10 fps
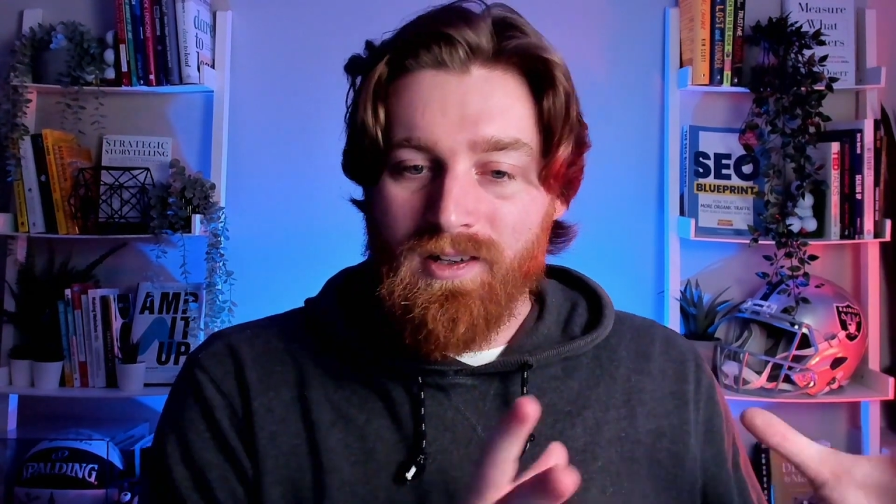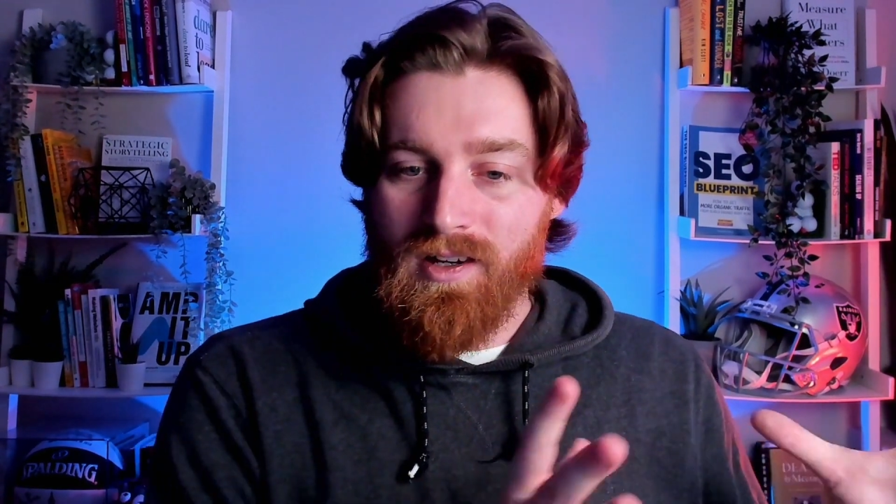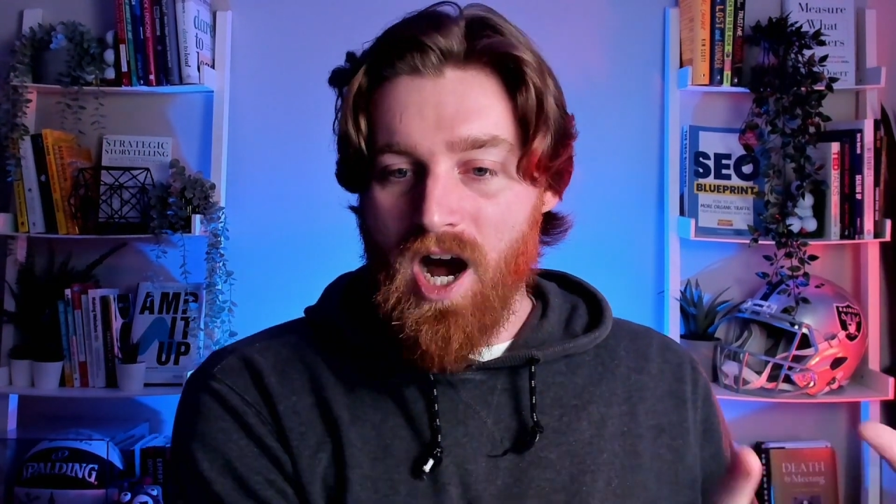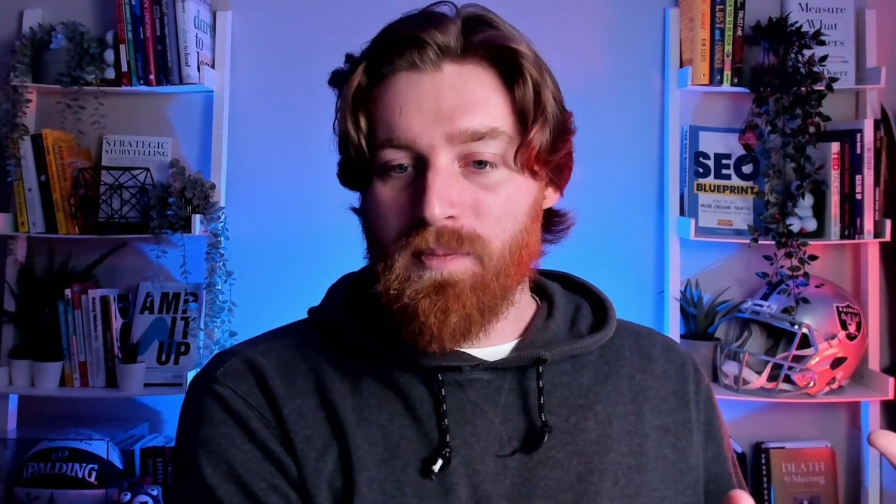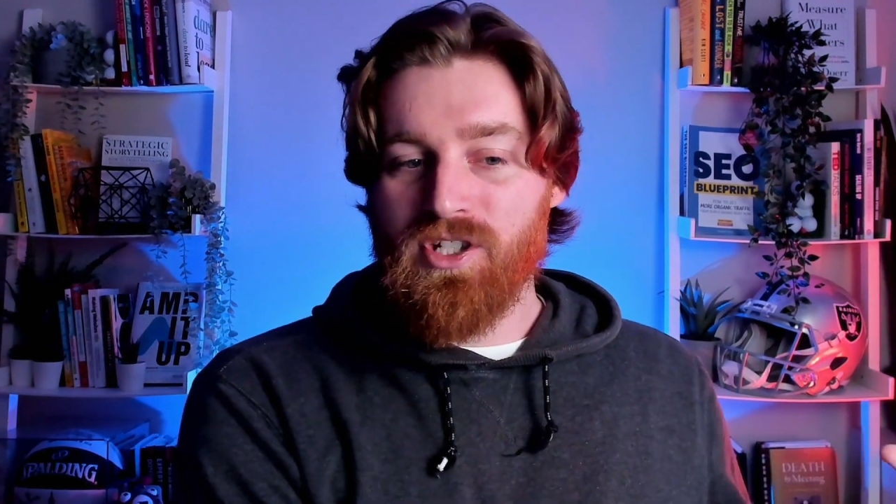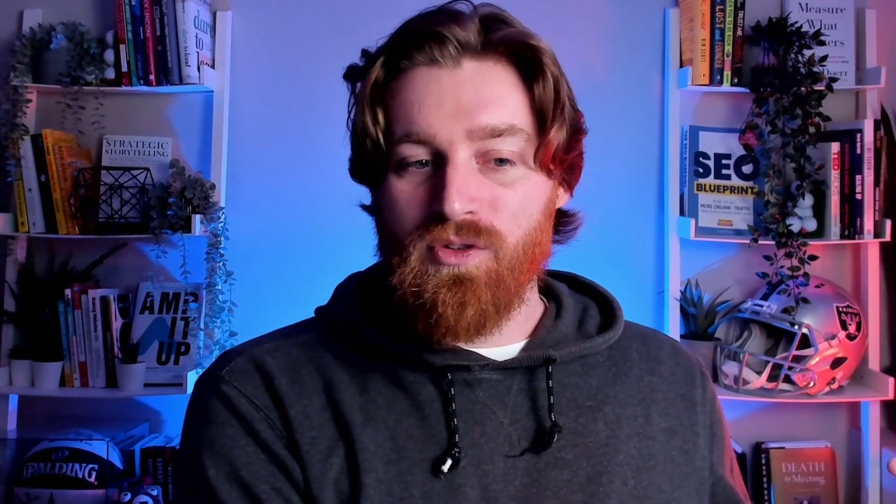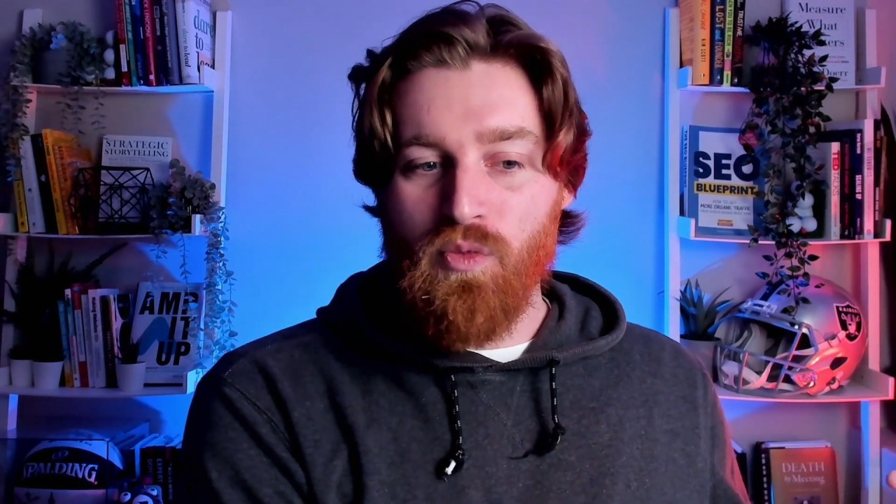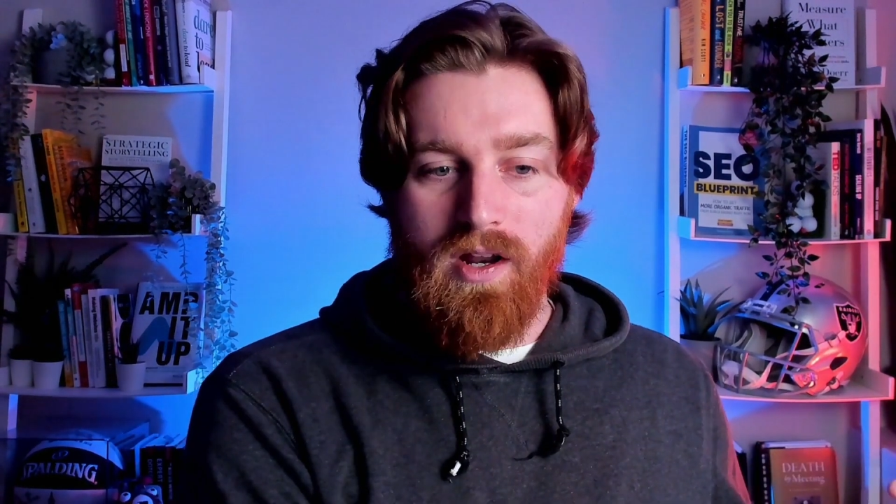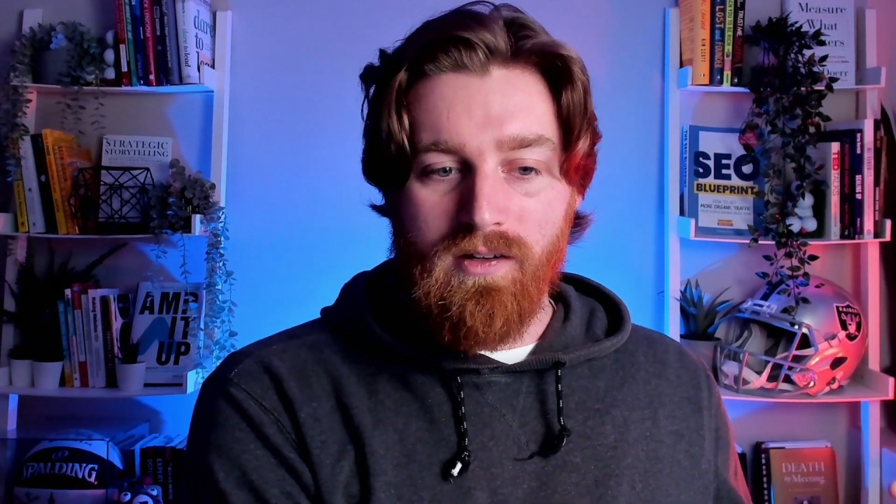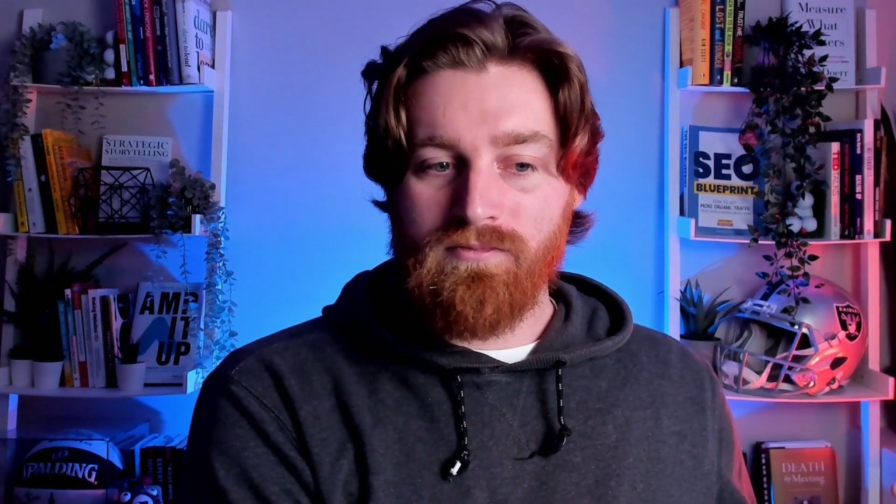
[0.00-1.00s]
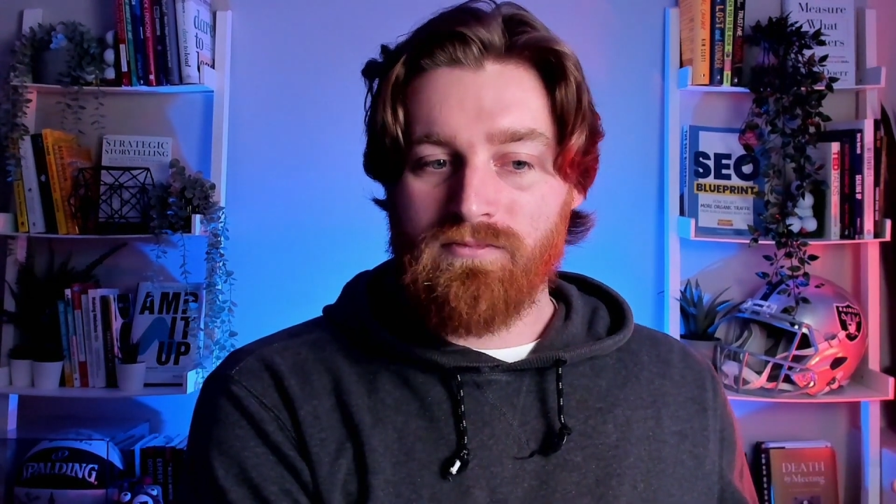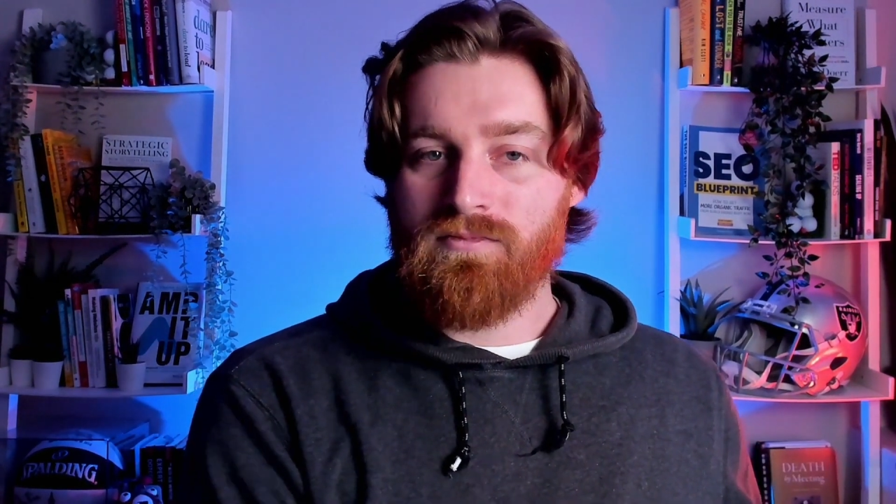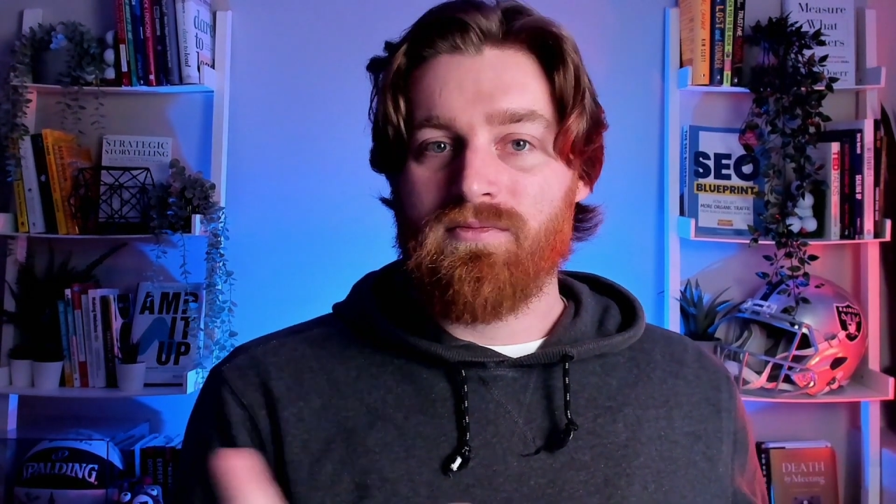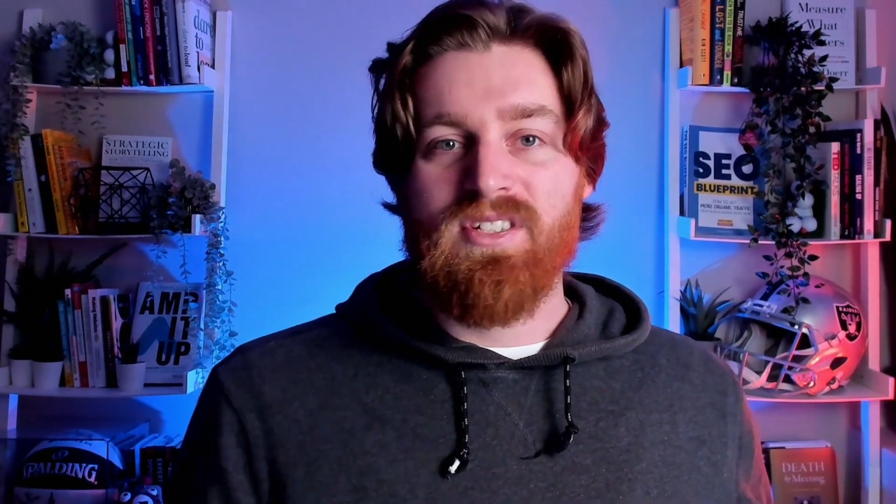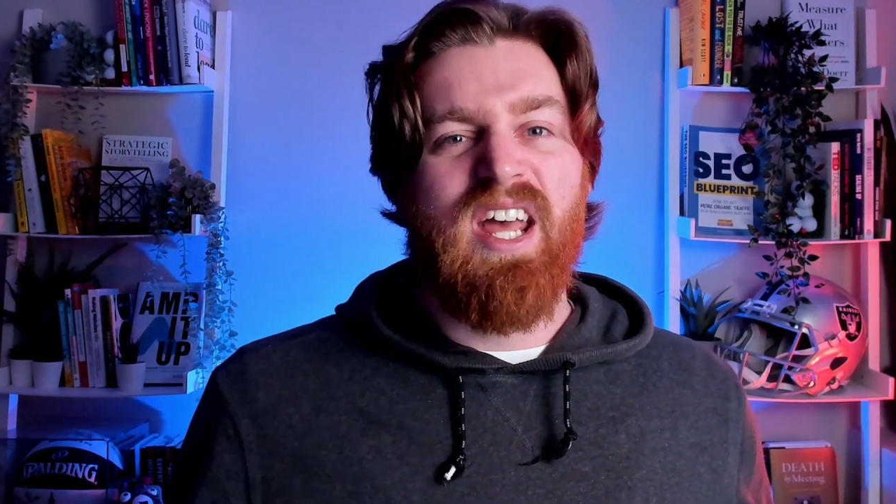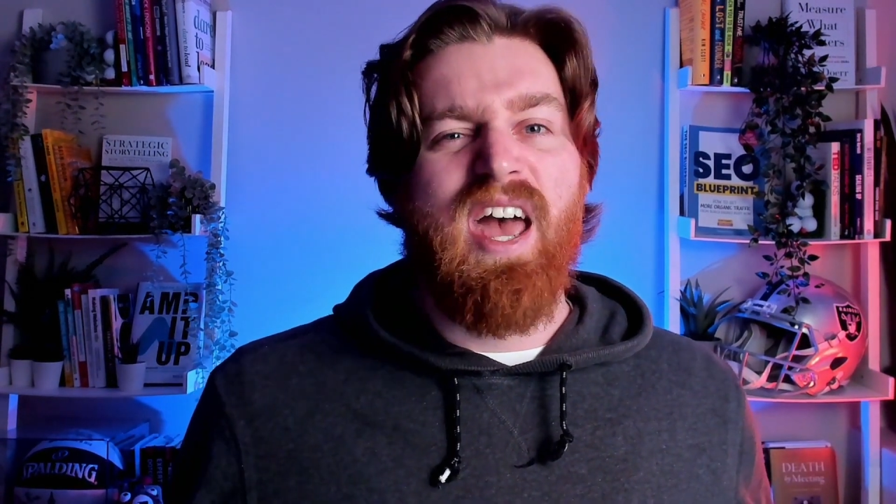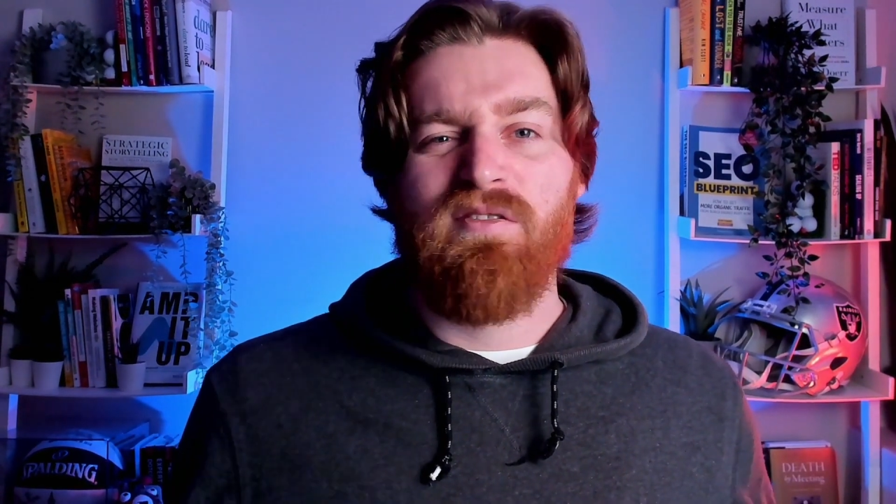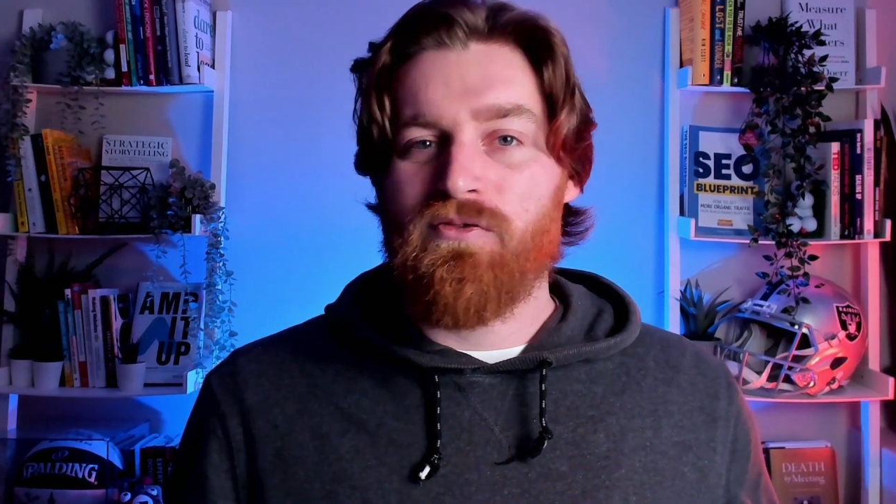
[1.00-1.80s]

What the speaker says: Option one, 10